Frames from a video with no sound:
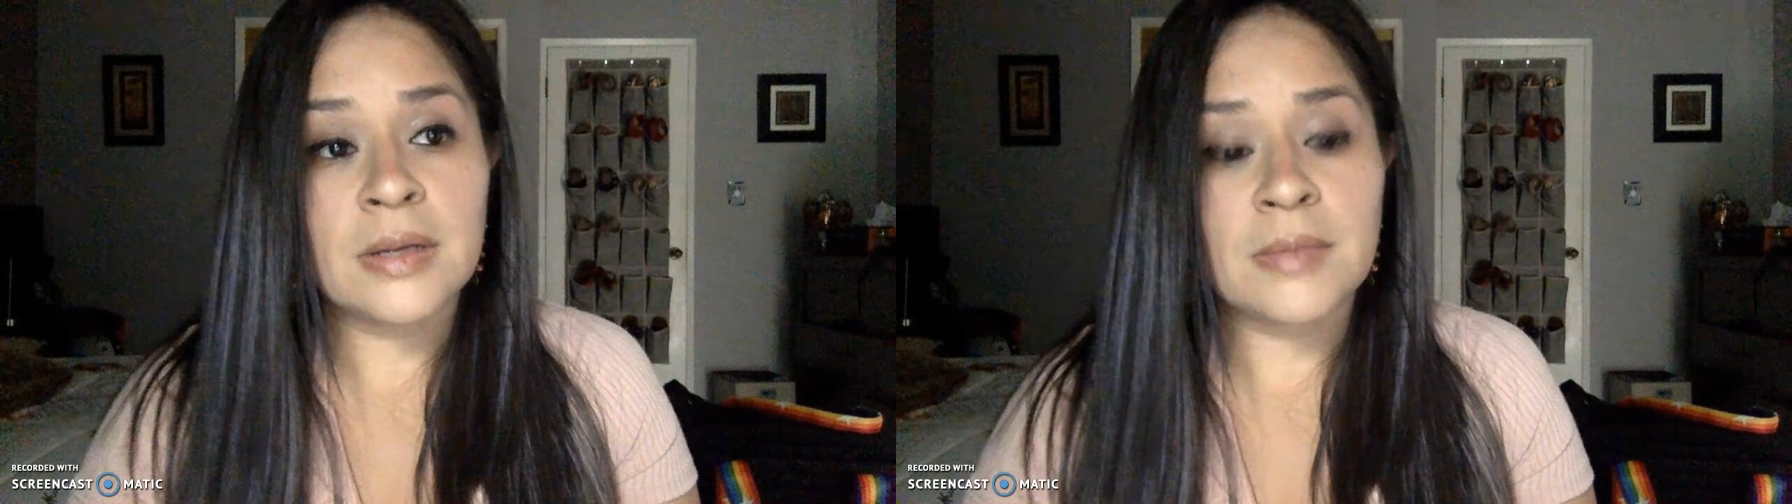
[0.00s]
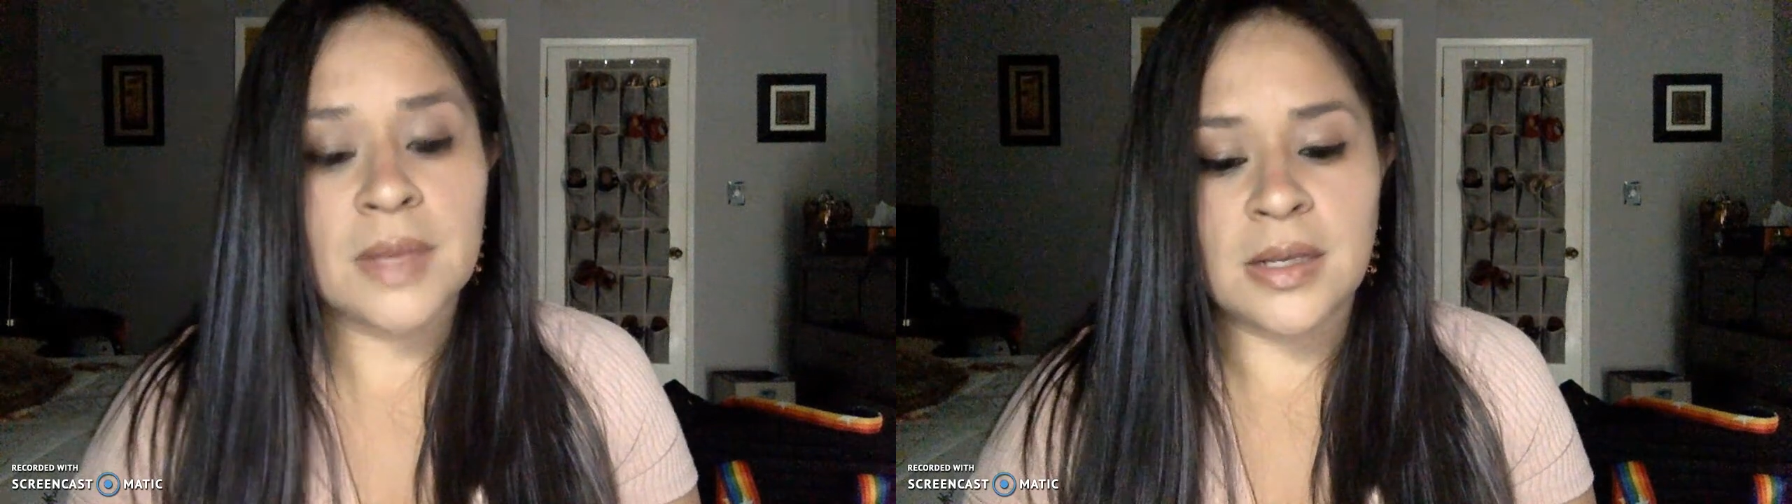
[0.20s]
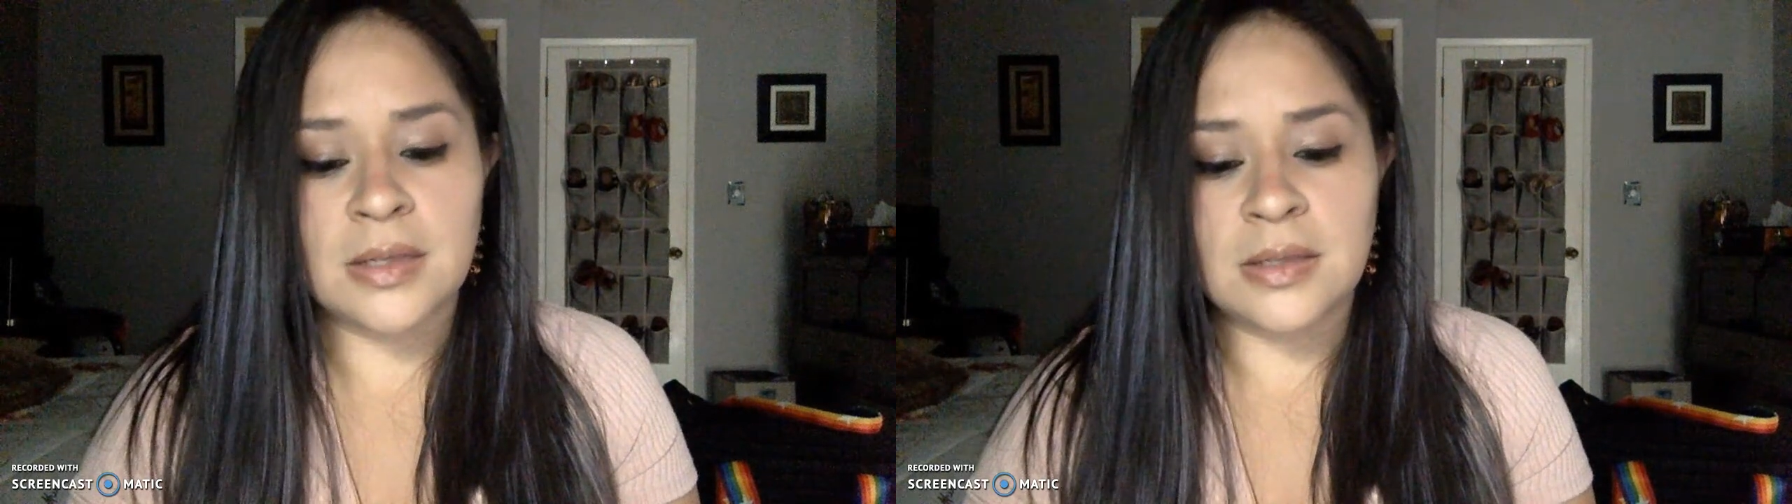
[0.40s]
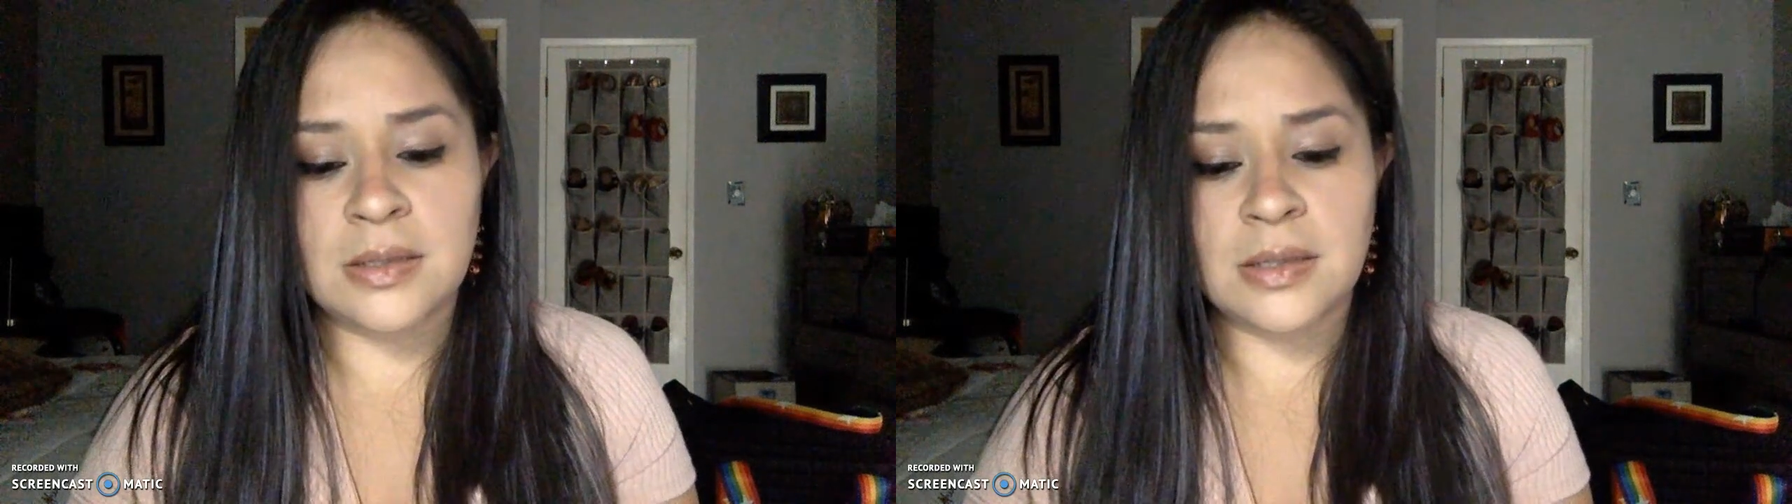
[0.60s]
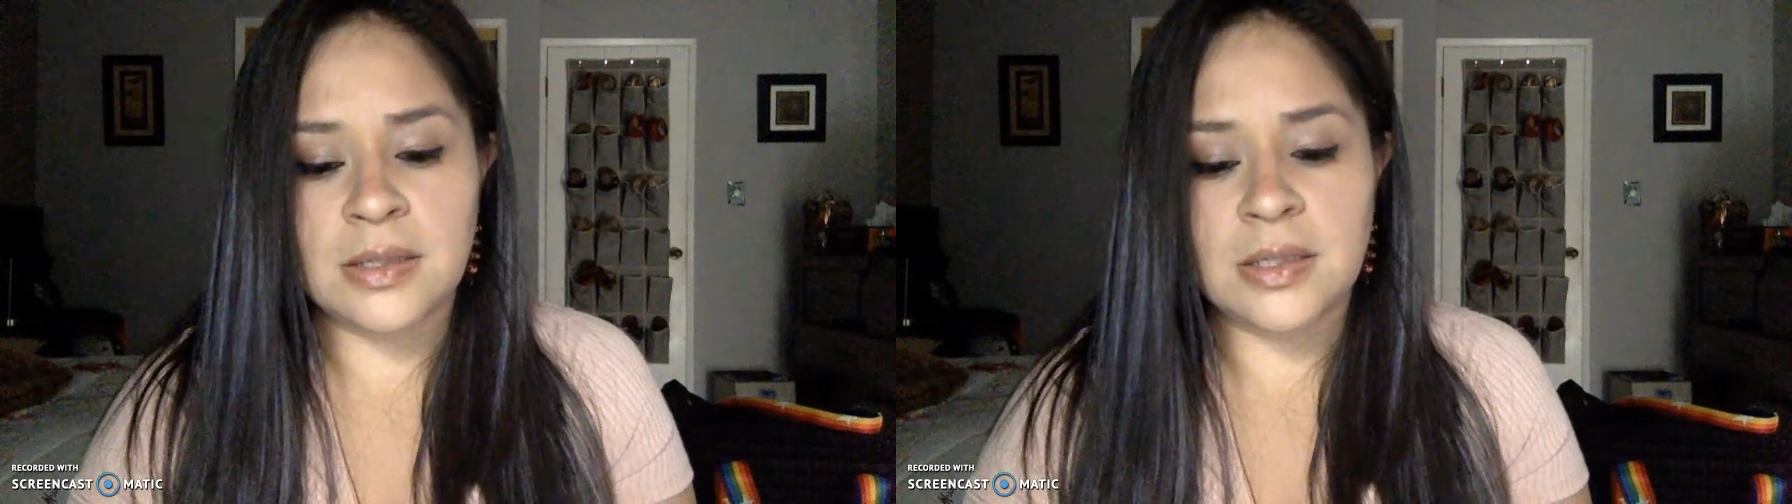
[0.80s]

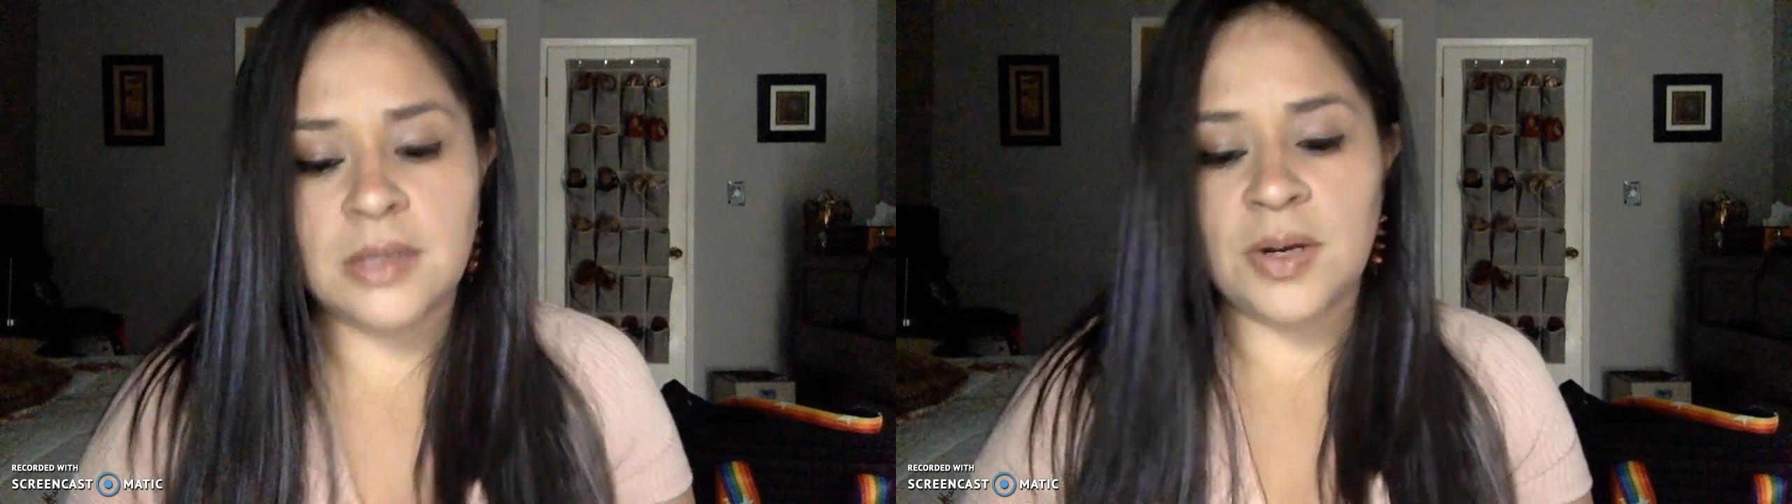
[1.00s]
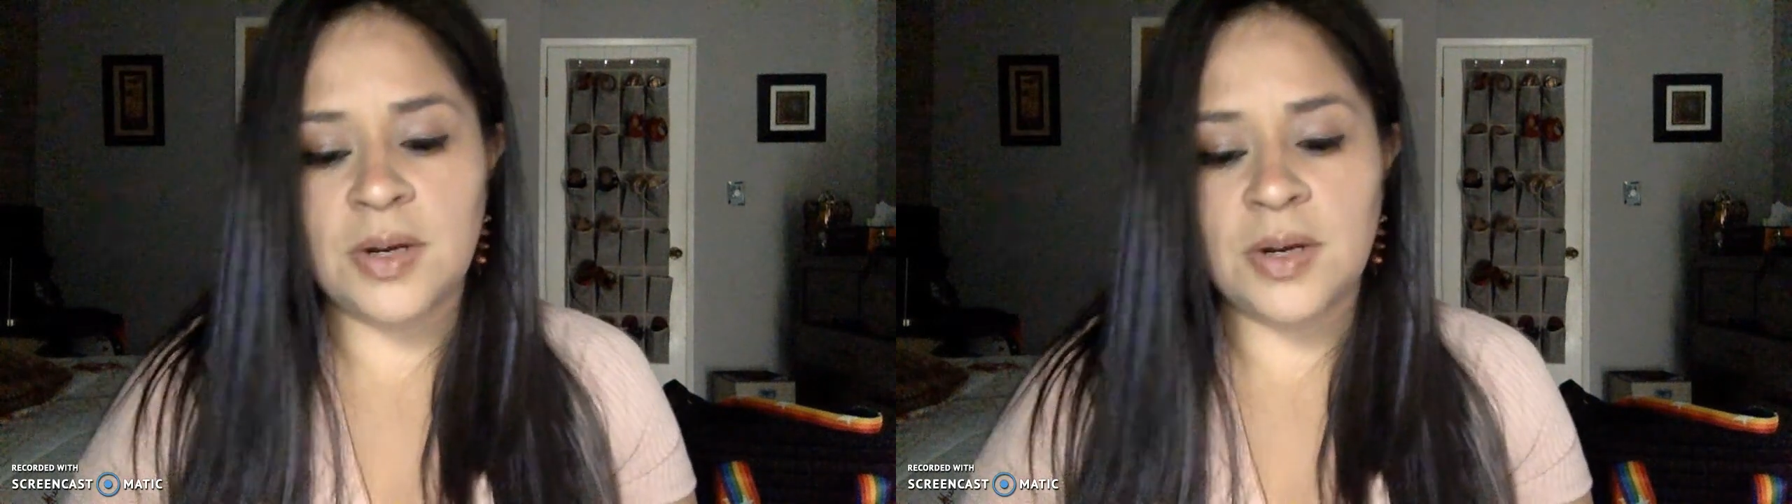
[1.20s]
because this is where